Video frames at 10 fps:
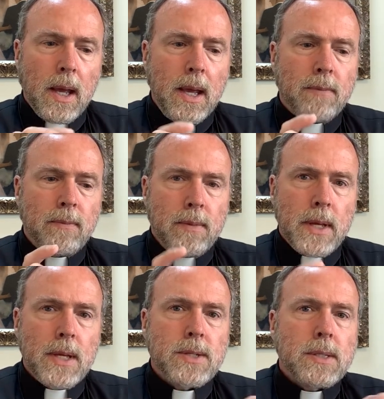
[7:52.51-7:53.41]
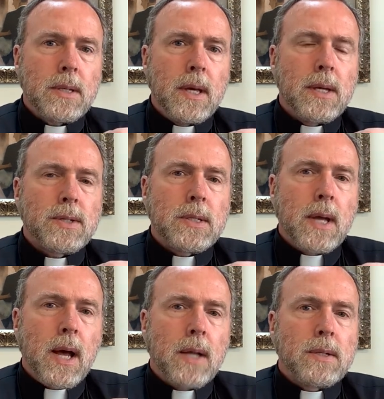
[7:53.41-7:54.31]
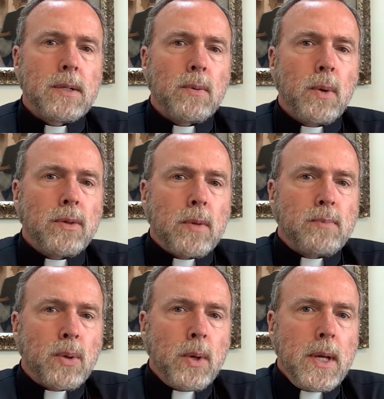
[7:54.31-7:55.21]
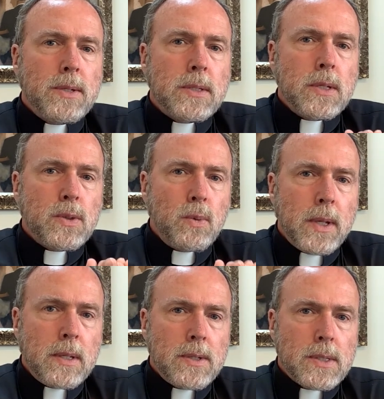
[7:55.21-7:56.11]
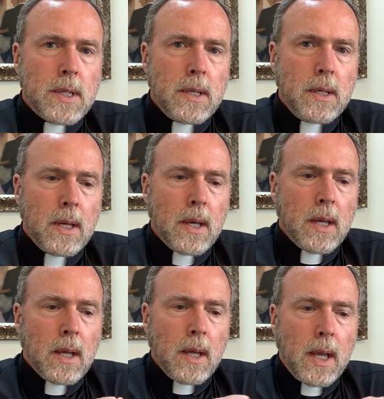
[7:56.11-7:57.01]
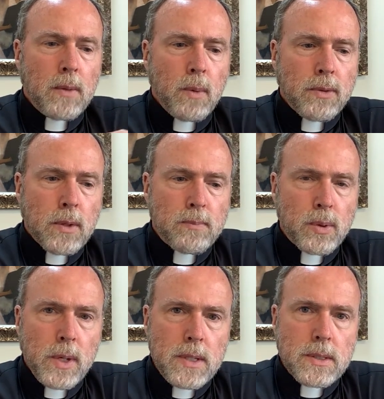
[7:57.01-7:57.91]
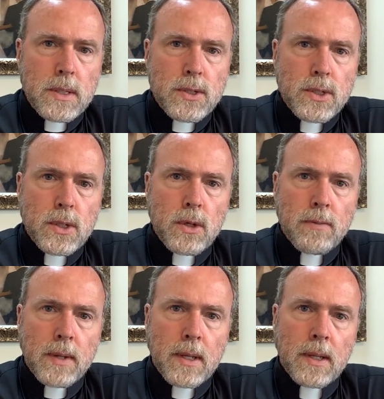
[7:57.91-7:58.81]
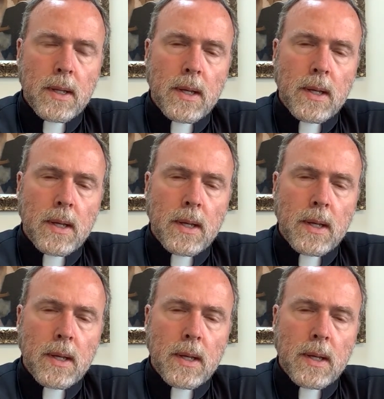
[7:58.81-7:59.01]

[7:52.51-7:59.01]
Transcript: If this is not what the priest is witnessing and what the priest is serving,